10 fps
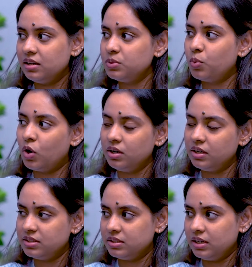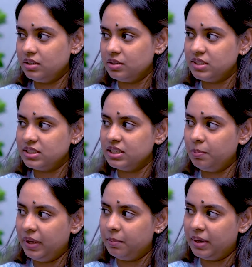us what is interventional
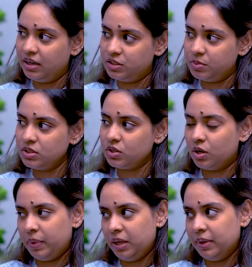pain management or pain